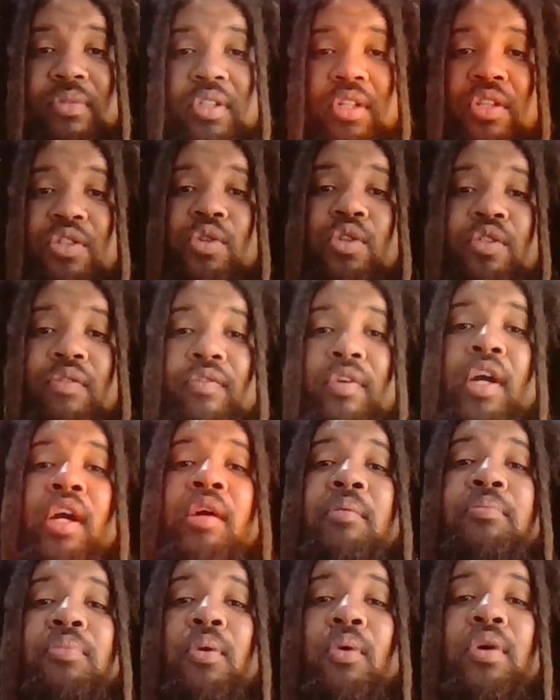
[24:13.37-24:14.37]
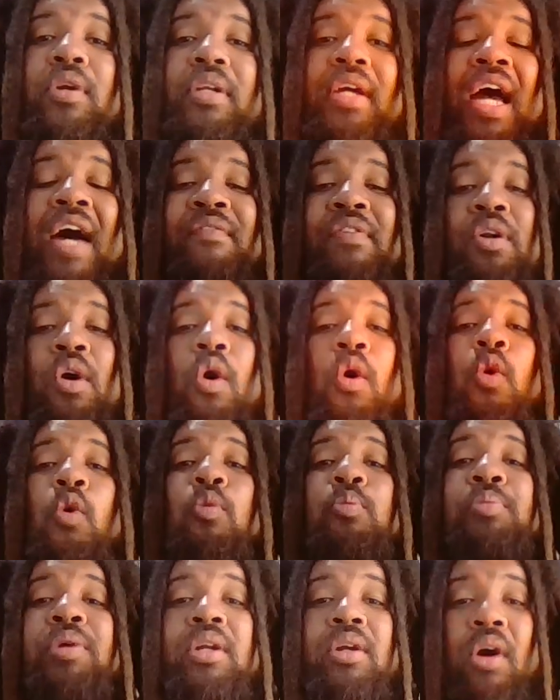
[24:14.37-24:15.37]
So it's very important to have an
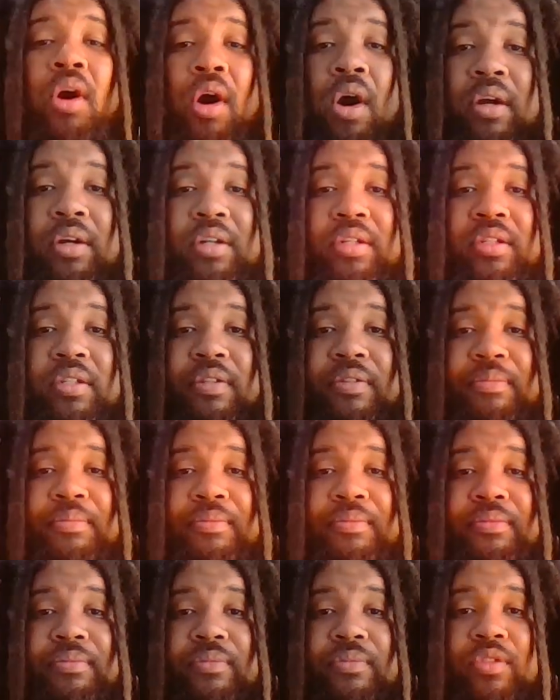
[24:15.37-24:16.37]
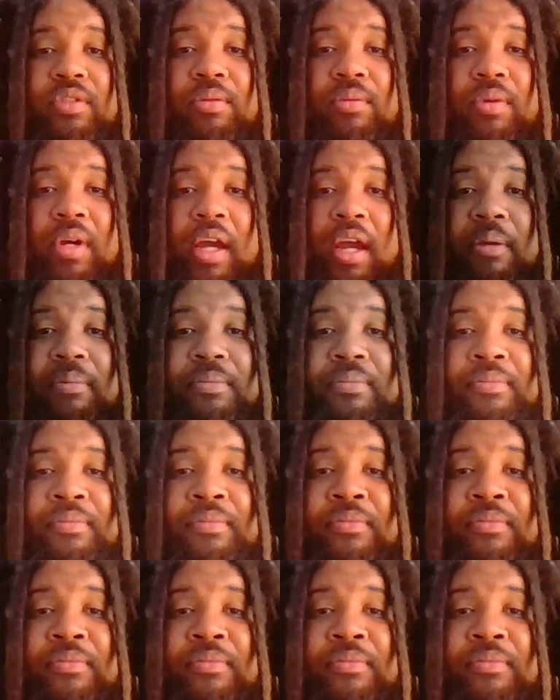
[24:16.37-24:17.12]
open heart, right?